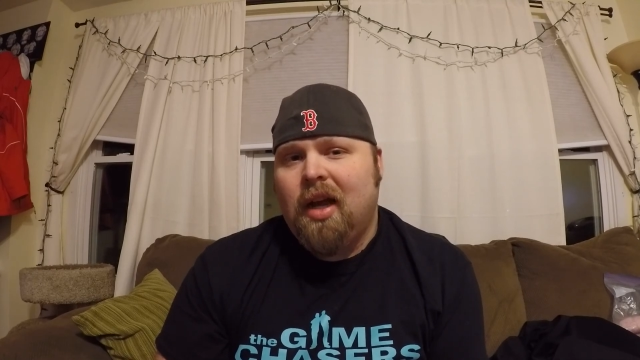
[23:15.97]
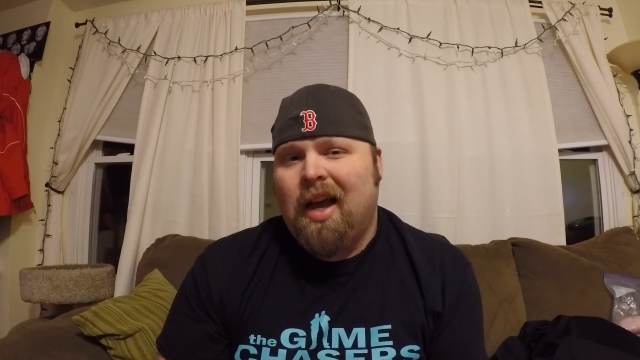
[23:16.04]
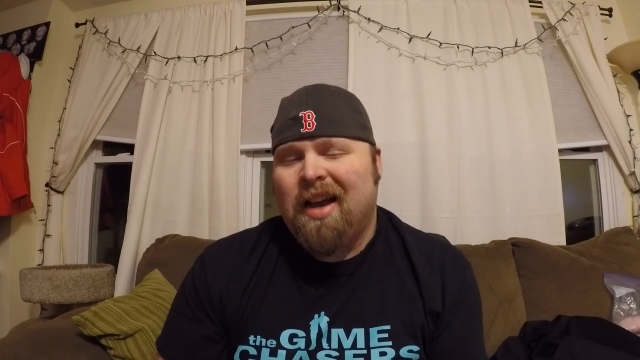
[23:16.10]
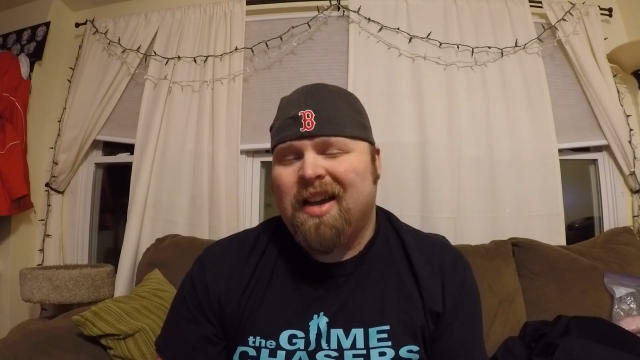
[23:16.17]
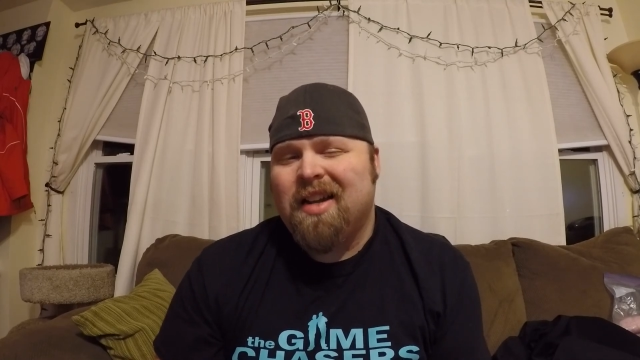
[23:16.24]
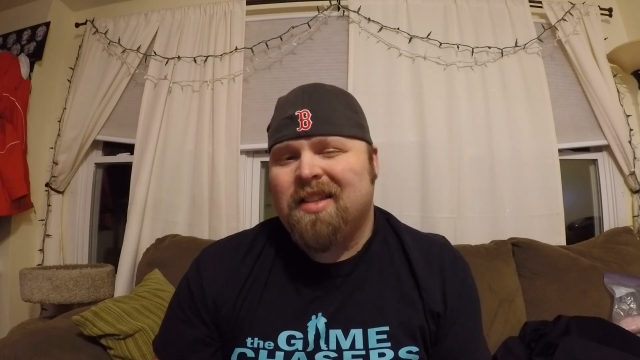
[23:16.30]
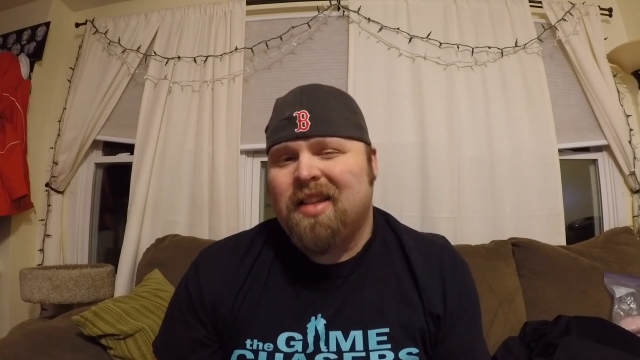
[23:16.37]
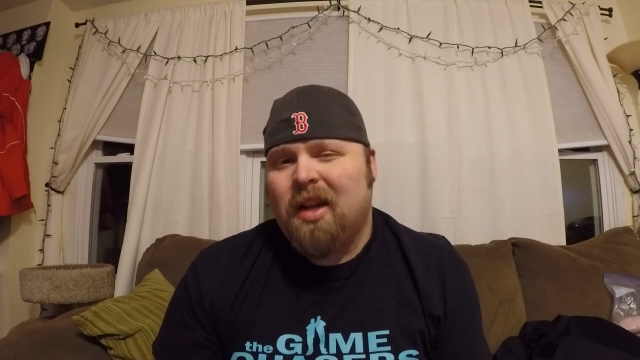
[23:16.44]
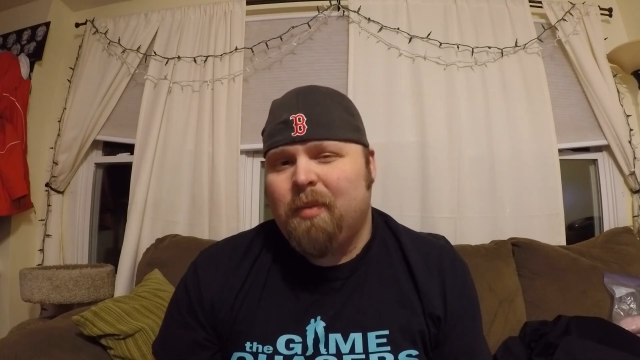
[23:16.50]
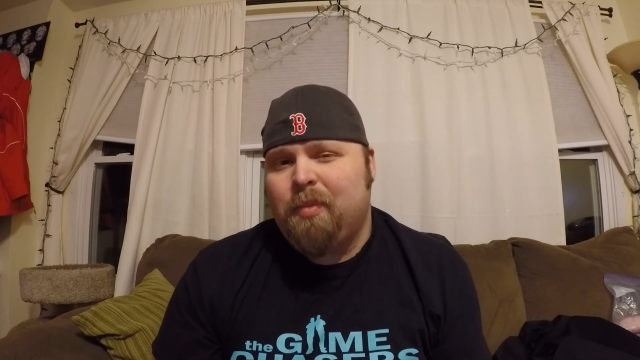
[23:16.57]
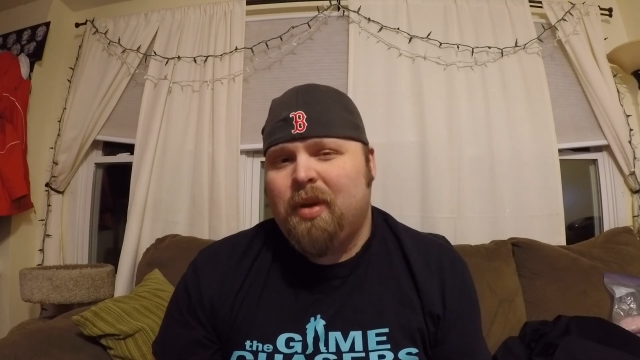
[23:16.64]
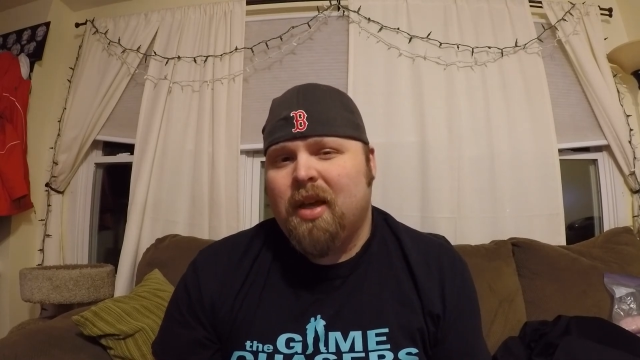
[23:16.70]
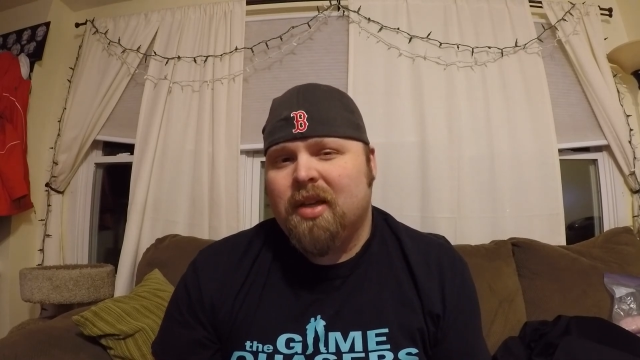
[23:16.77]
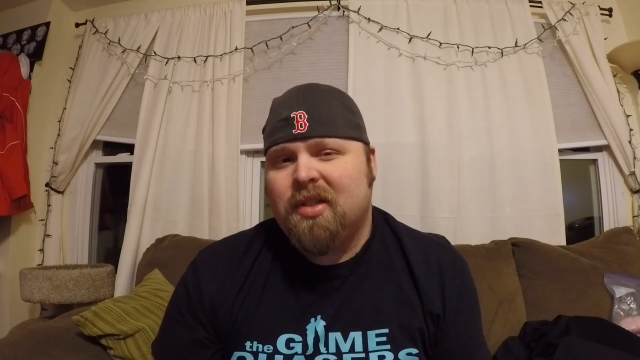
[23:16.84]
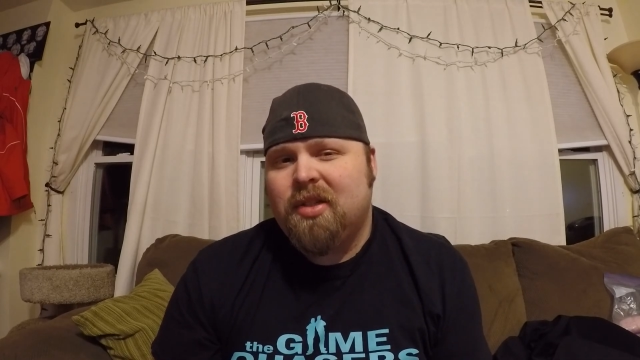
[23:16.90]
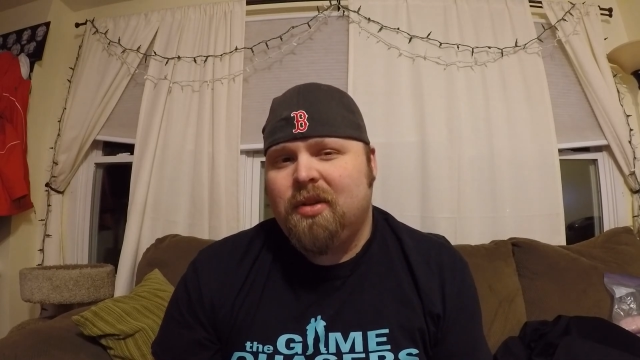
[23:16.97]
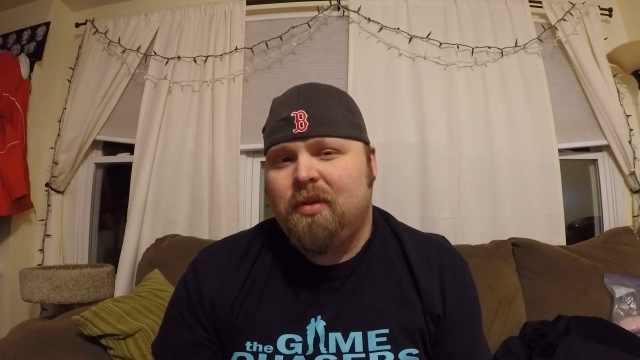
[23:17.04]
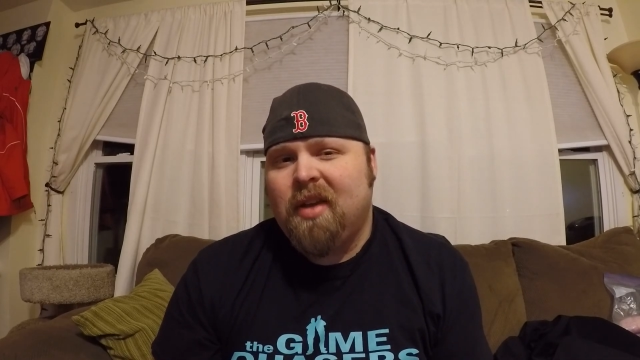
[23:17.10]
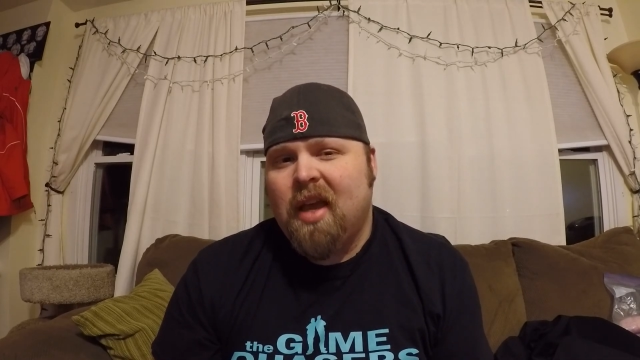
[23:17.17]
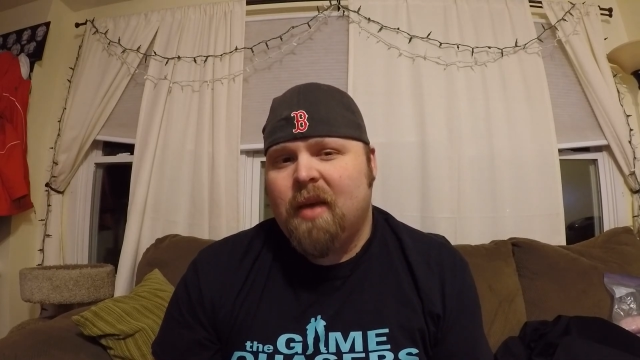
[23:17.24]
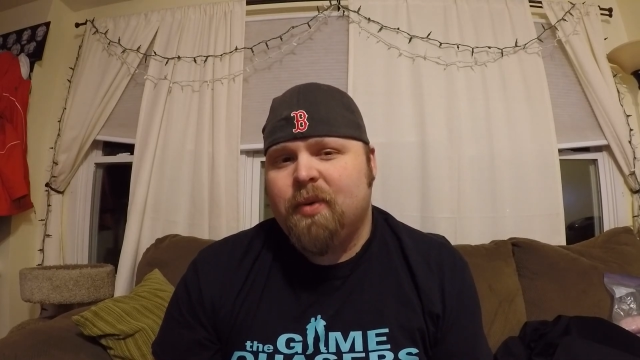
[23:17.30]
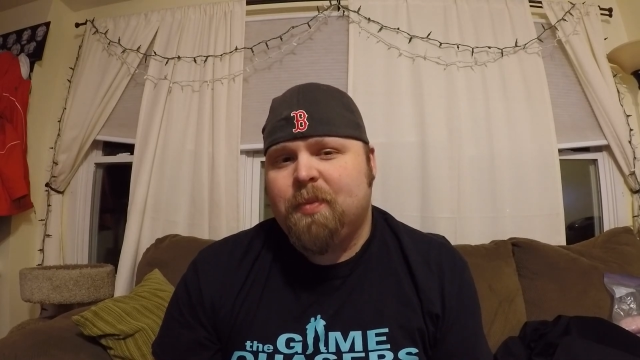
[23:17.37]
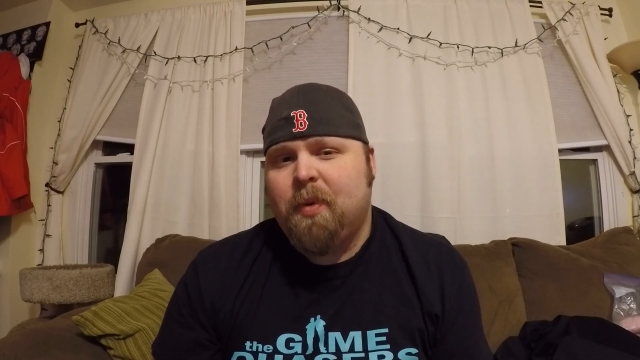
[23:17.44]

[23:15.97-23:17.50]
I got a ton of PS2 games,